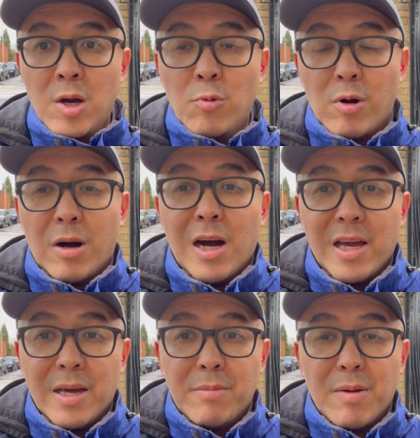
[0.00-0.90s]
Well, I
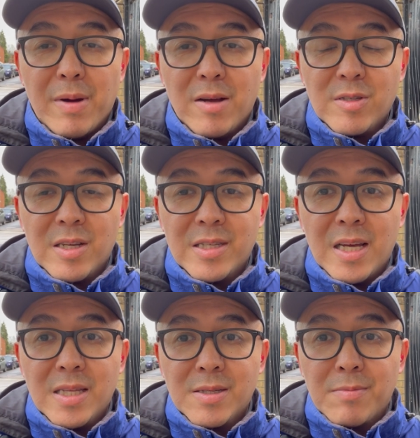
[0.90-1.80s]
am about to
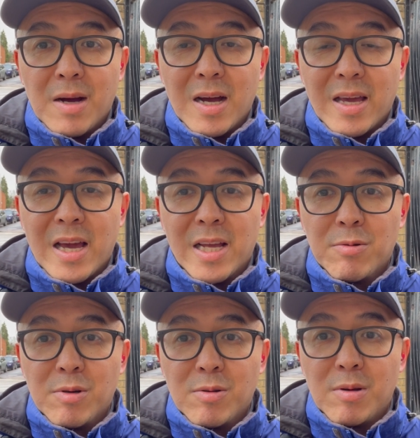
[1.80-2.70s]
attend my
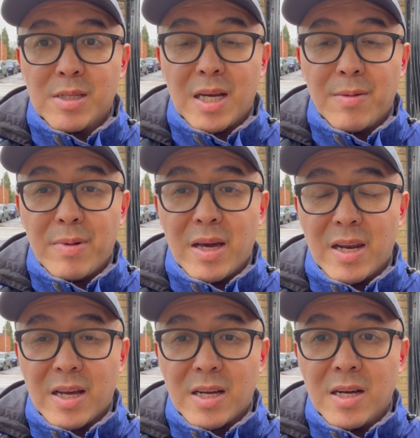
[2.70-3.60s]
annual
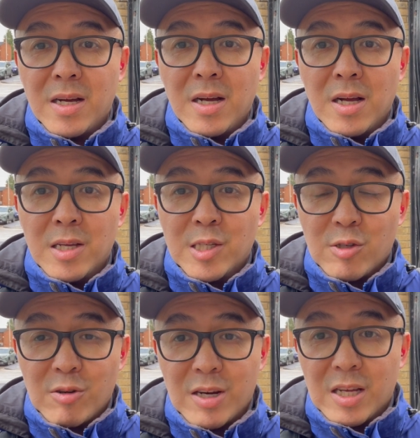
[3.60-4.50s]
diabetic
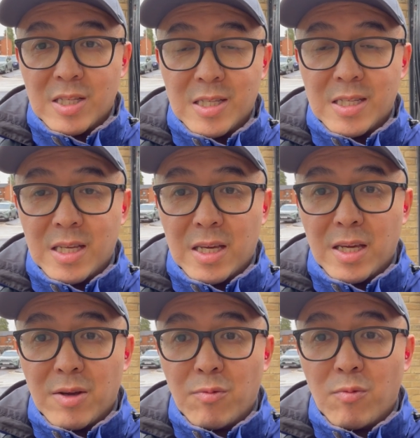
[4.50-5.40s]
screening to
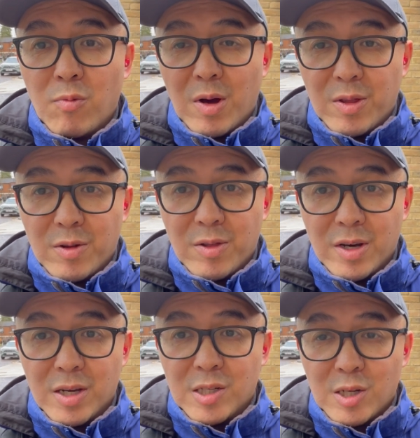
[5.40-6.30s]
see whether
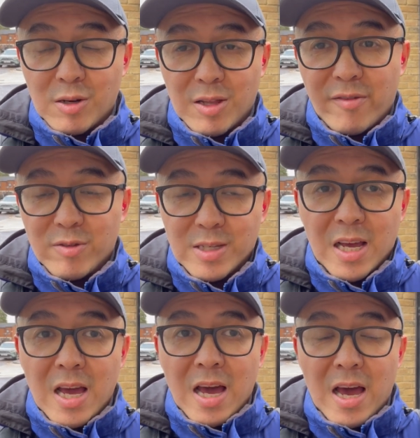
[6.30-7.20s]
the sugar levels
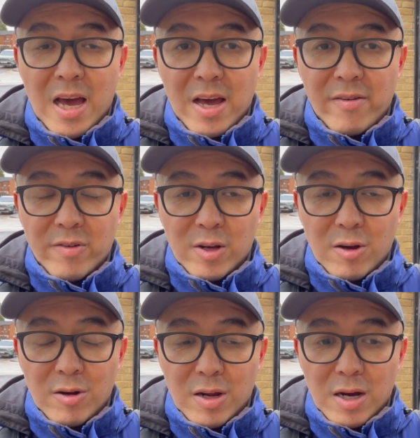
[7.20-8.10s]
have
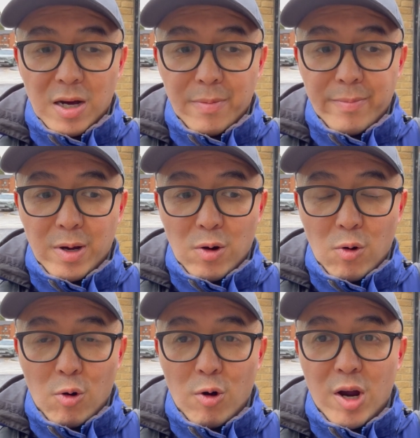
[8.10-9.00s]
gone up
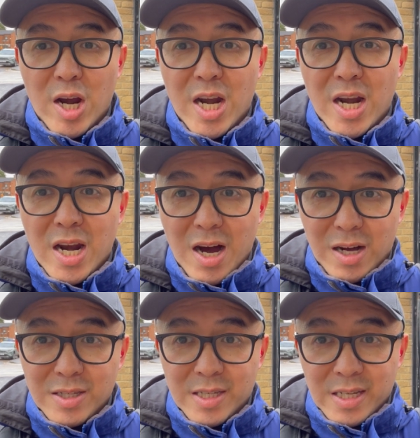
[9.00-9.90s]
or
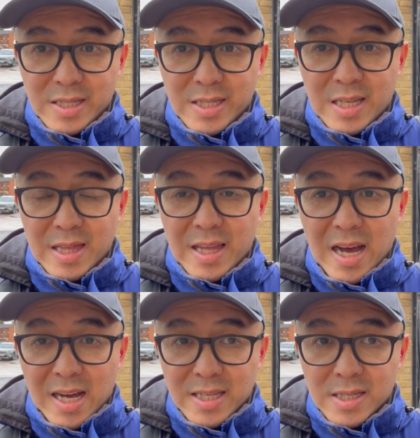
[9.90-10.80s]
not since the
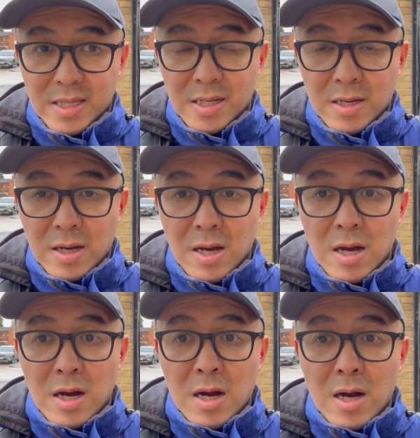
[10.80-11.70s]
last
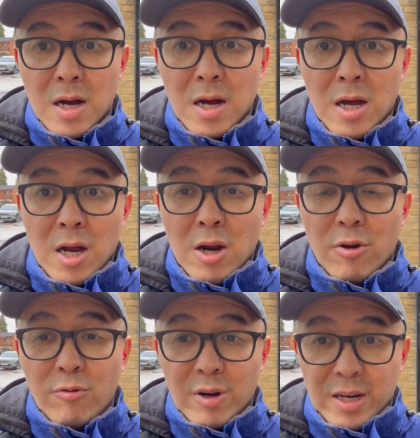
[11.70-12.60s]

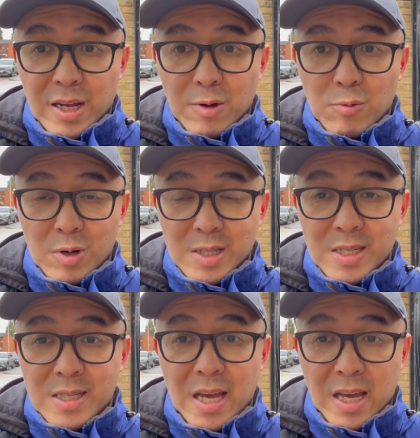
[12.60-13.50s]
reading was
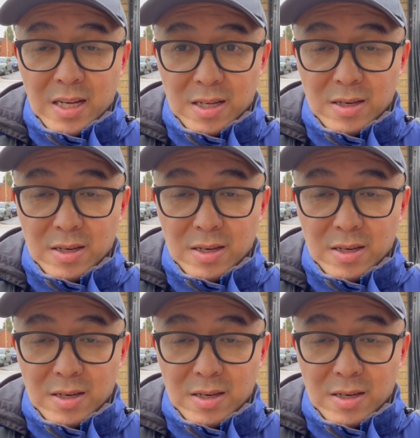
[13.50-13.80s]
taken.